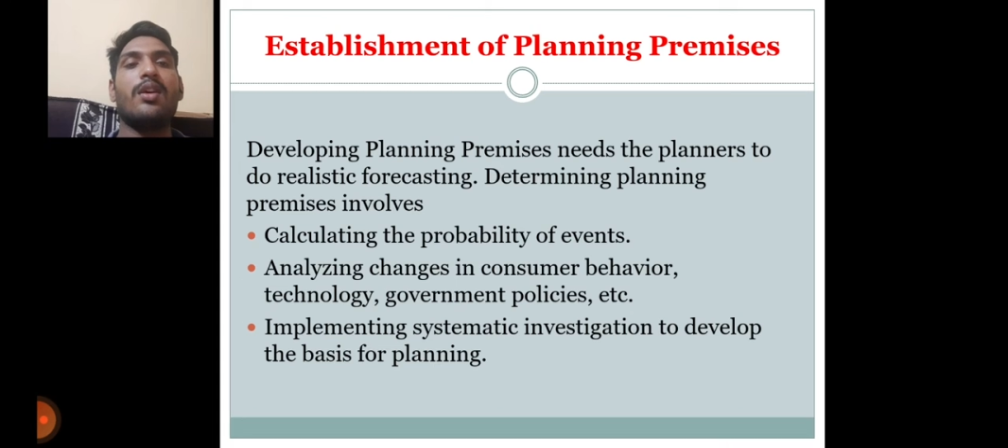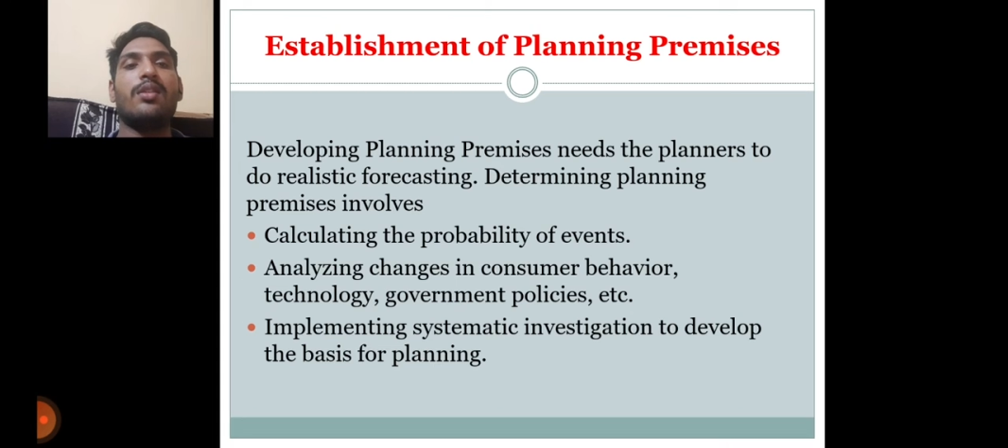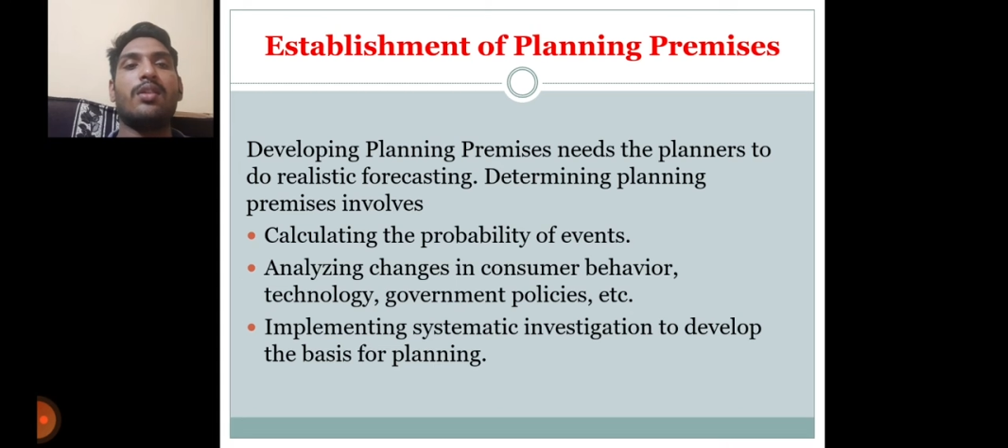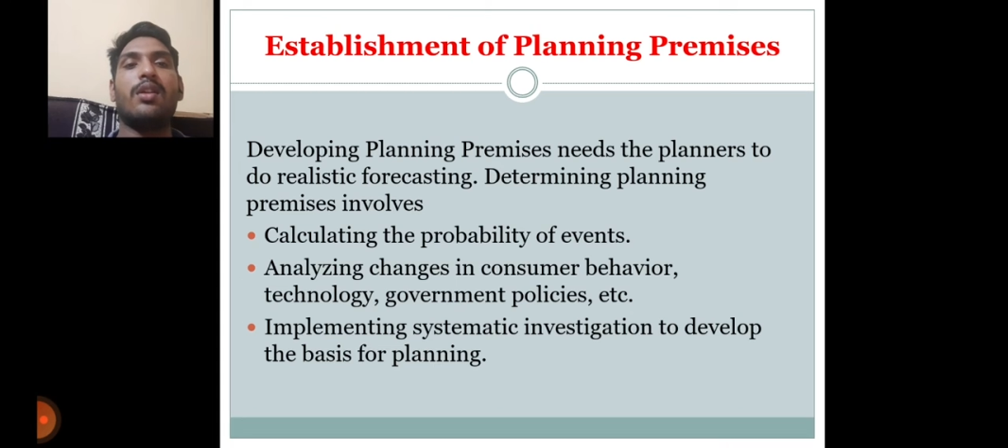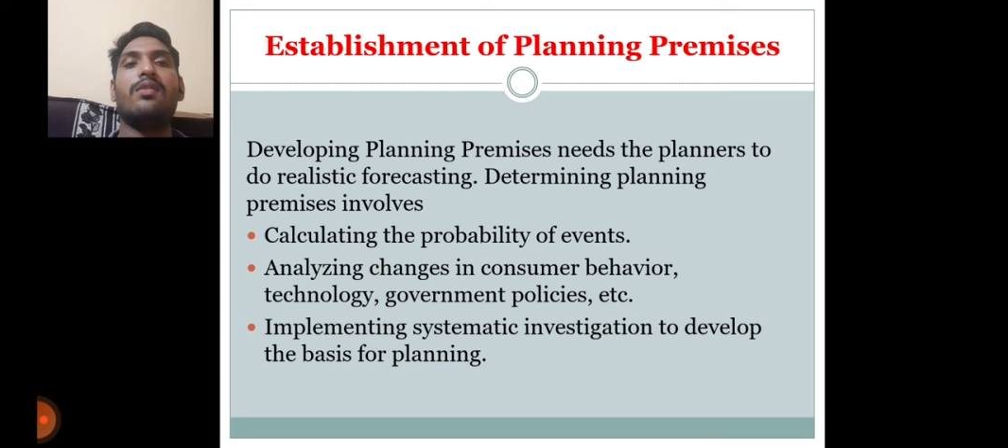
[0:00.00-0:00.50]

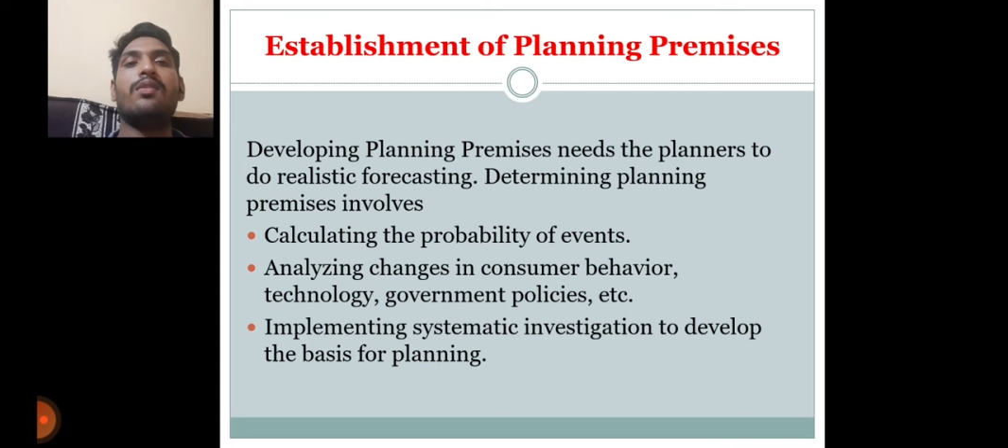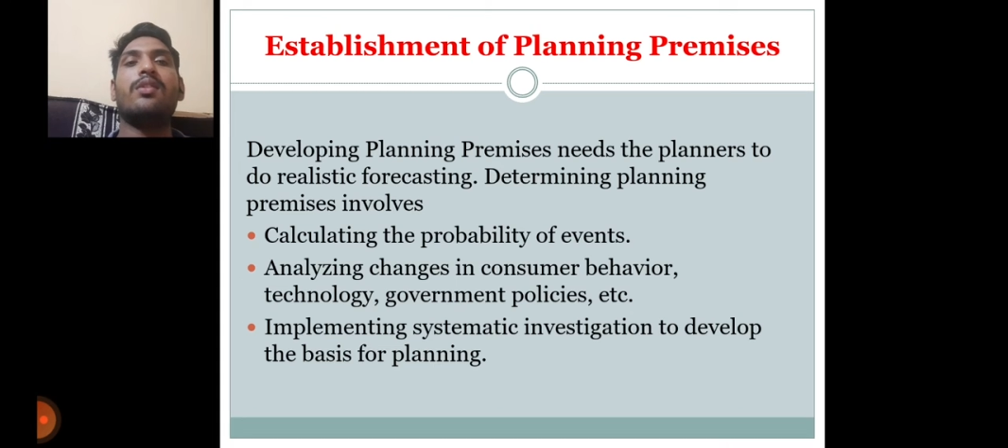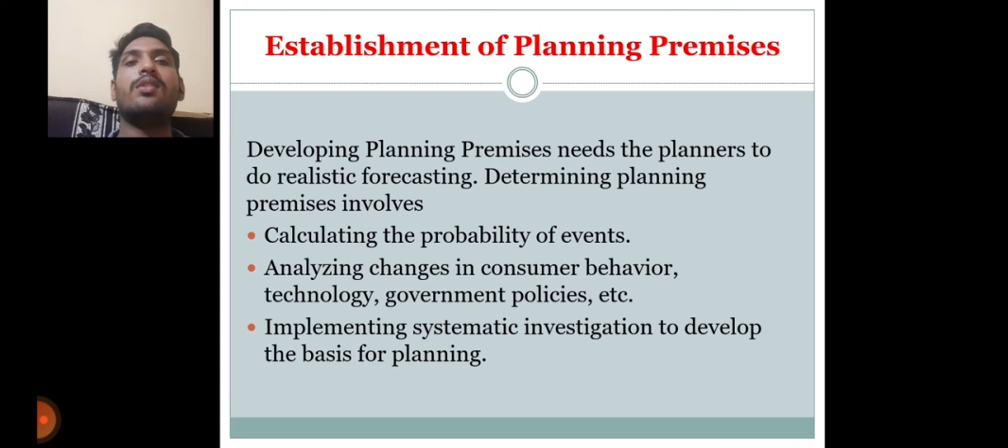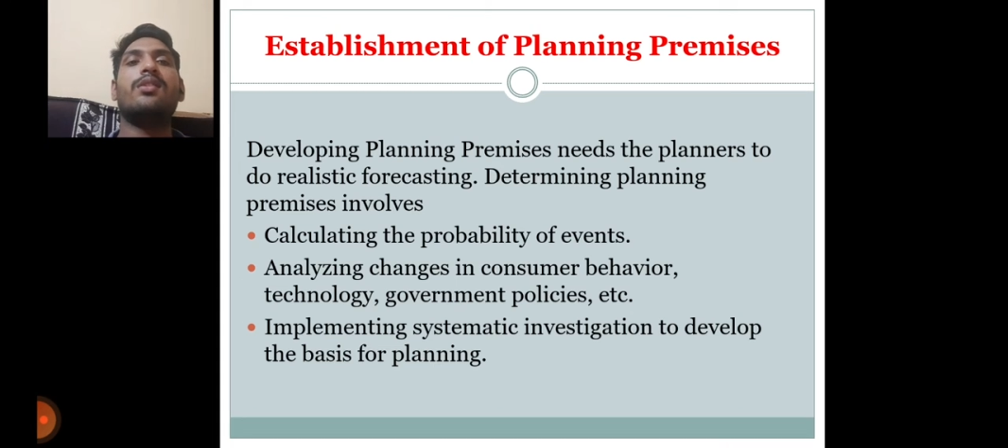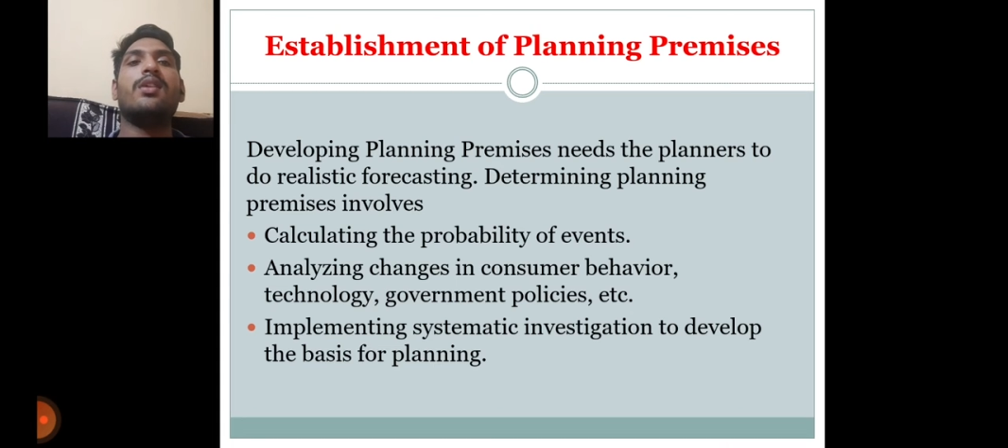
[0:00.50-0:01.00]
Third one
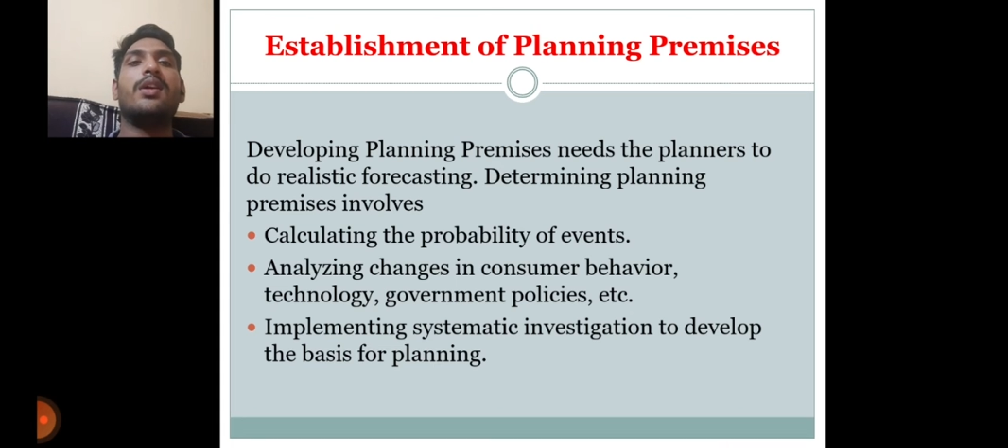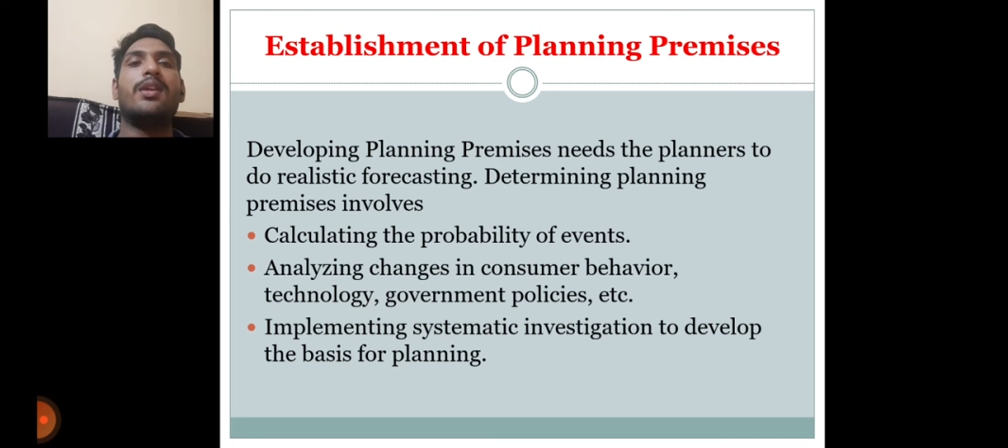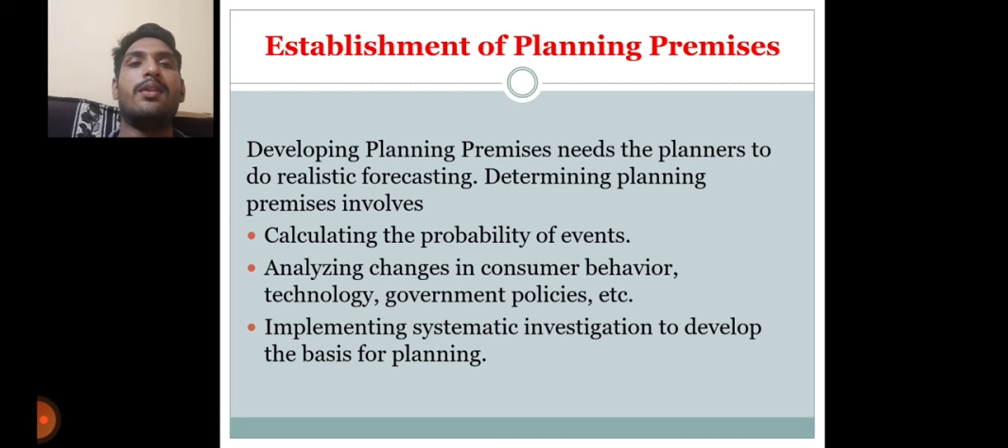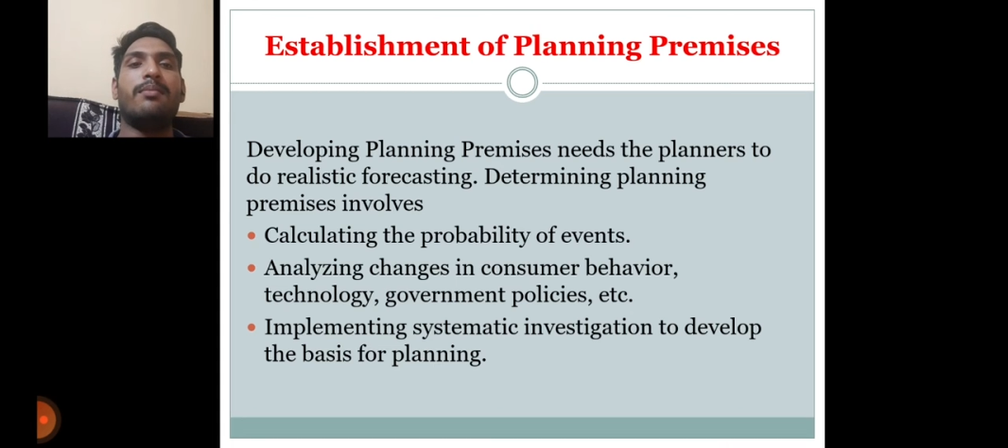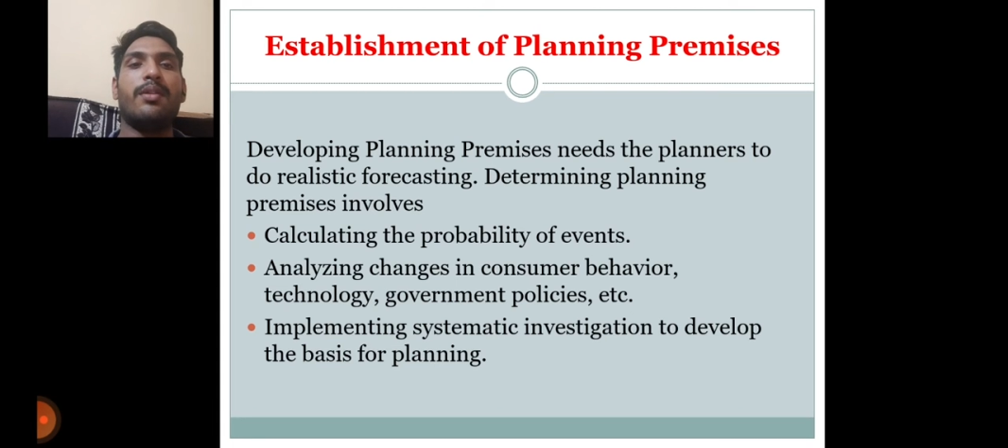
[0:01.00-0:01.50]
is the
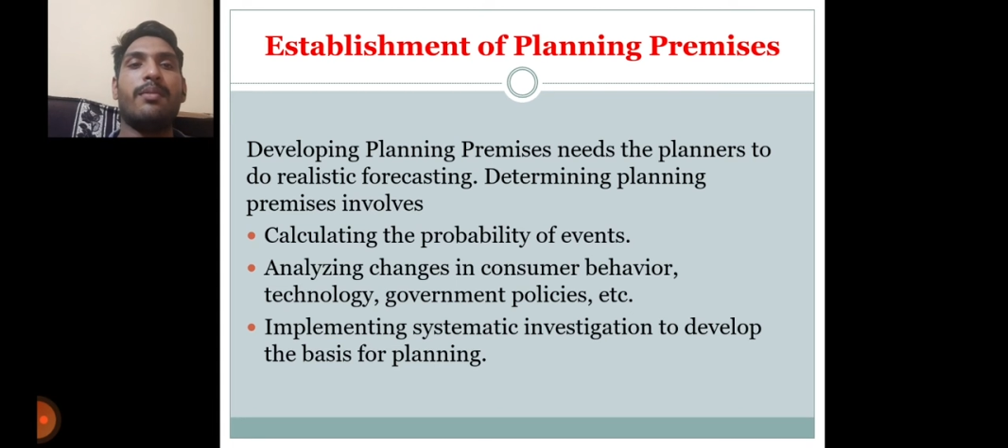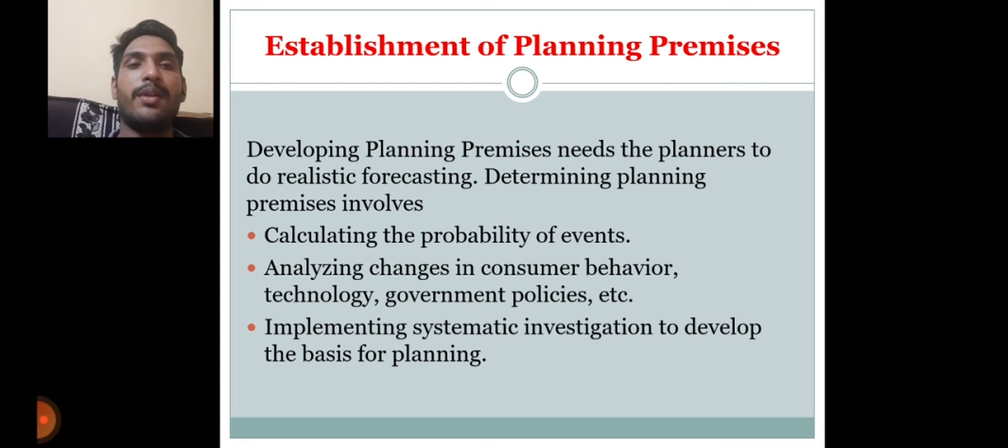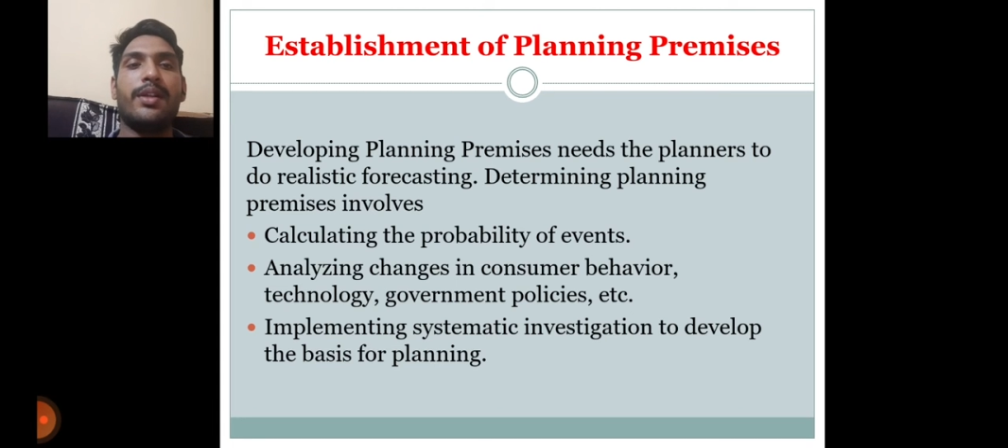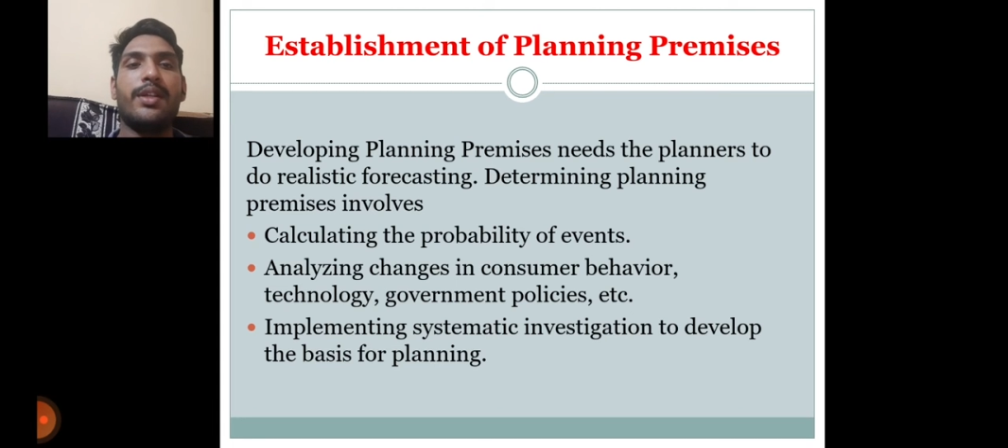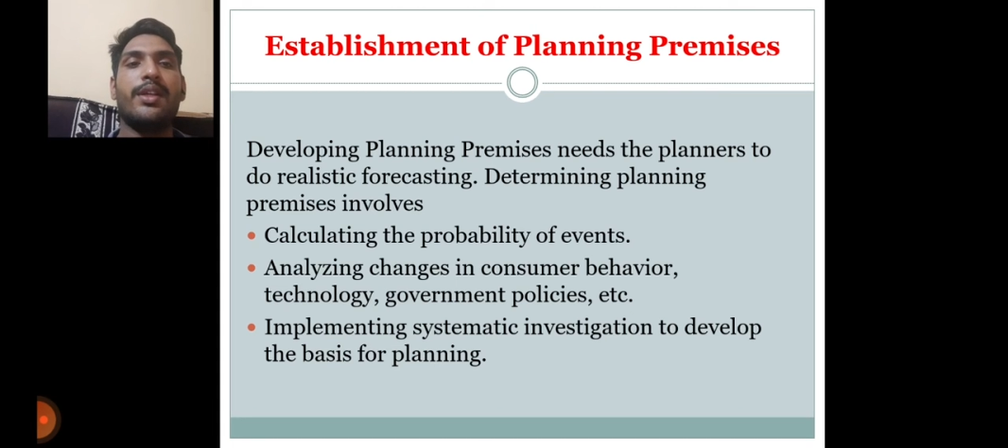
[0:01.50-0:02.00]

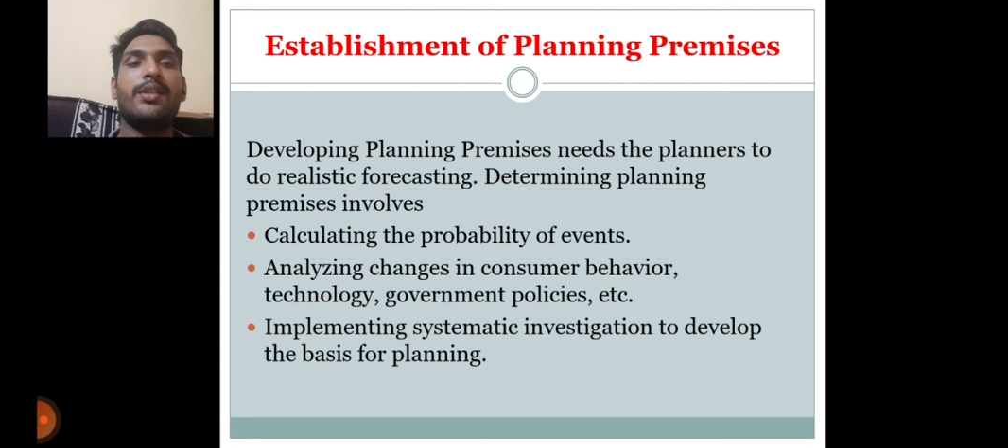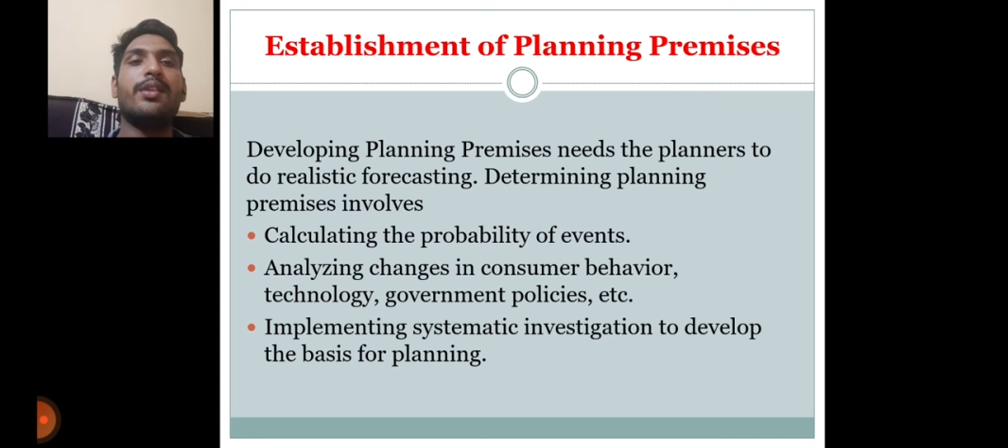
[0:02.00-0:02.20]
implementing